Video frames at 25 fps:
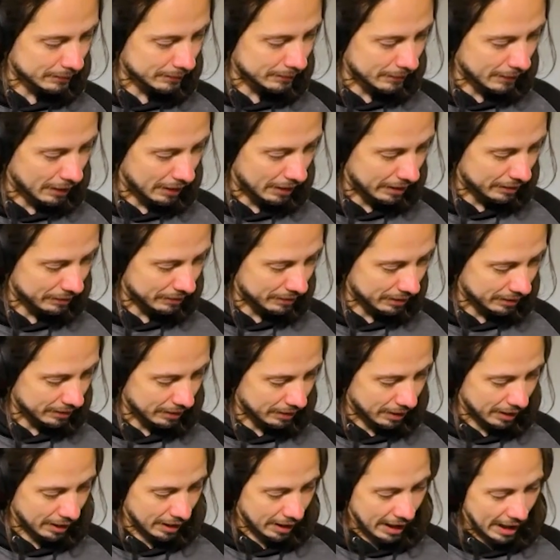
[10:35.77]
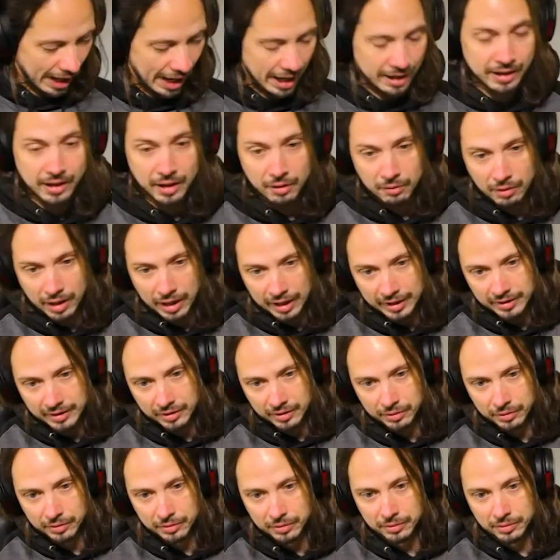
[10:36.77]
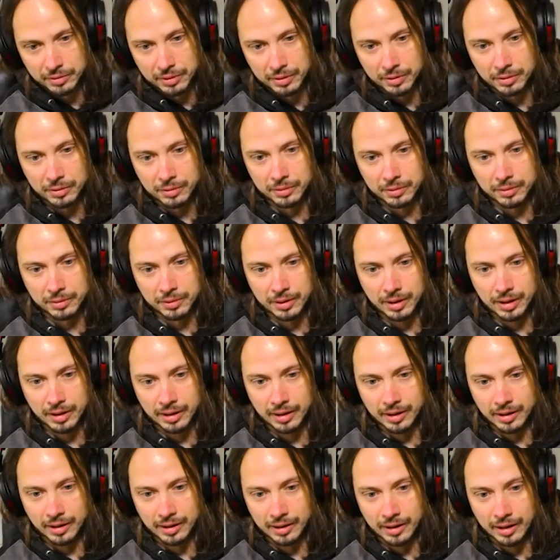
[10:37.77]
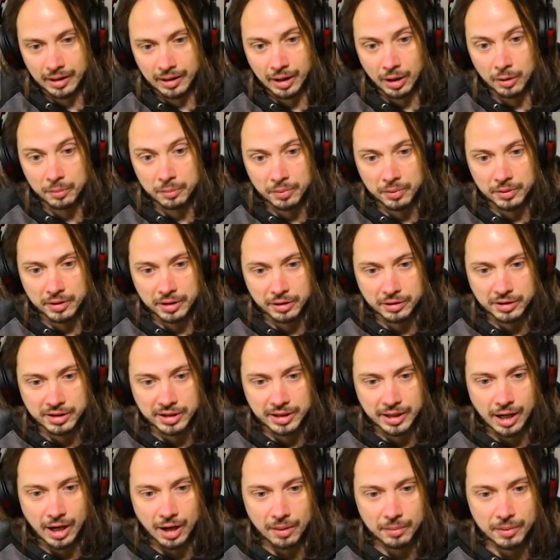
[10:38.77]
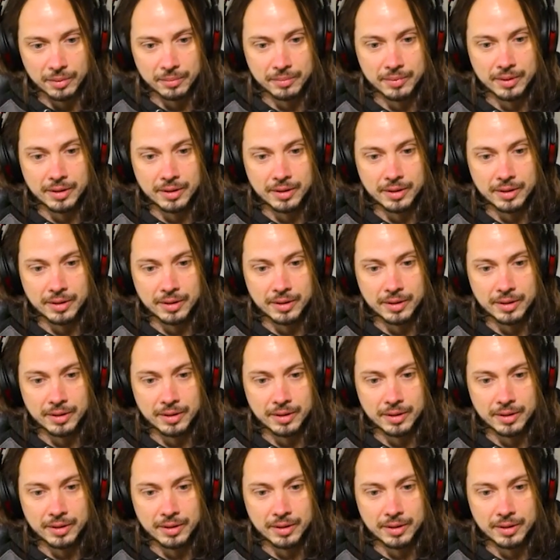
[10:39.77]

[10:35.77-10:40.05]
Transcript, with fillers: no, it's uh, Andy Wright who who uh, helped produce the album.